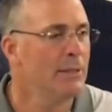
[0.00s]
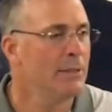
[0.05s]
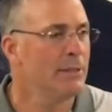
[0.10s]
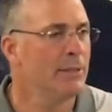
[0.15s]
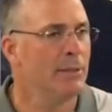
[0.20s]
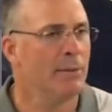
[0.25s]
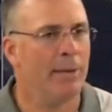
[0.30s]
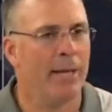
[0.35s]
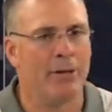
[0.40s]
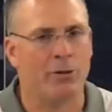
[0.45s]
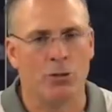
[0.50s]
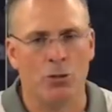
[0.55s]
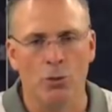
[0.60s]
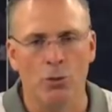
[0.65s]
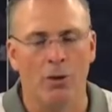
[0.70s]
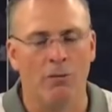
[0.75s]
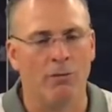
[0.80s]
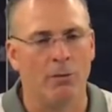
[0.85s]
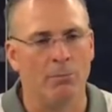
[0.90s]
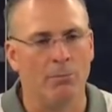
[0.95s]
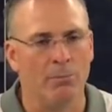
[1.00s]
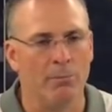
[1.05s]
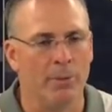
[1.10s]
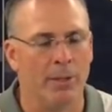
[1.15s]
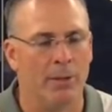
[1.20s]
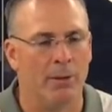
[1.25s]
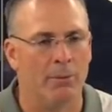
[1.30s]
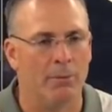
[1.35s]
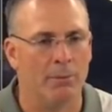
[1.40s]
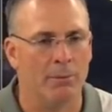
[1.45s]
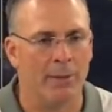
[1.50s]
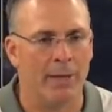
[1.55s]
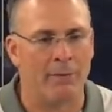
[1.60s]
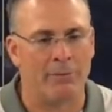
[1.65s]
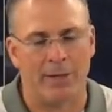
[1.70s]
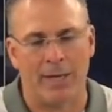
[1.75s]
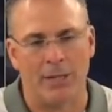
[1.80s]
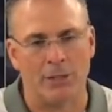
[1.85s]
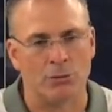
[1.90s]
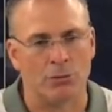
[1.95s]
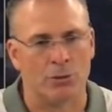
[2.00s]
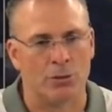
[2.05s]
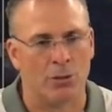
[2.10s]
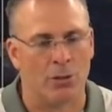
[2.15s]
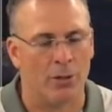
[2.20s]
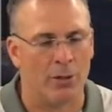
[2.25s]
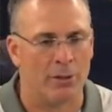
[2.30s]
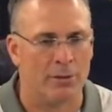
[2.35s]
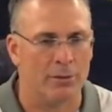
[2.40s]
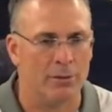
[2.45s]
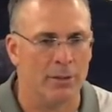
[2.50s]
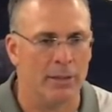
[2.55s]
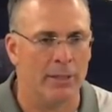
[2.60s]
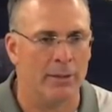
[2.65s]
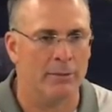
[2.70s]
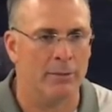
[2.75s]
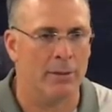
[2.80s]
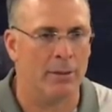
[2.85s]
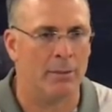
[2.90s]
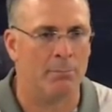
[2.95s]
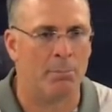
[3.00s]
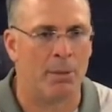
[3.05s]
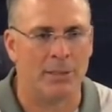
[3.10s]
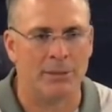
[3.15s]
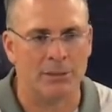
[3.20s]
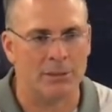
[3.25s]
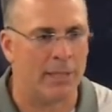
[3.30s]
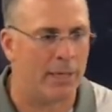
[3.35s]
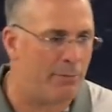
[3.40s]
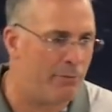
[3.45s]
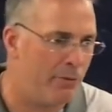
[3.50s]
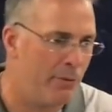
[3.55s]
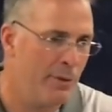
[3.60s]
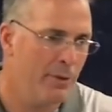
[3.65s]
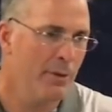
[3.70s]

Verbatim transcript: You know, we had two of them. You know, we have a nice return in, in uh, punt safe.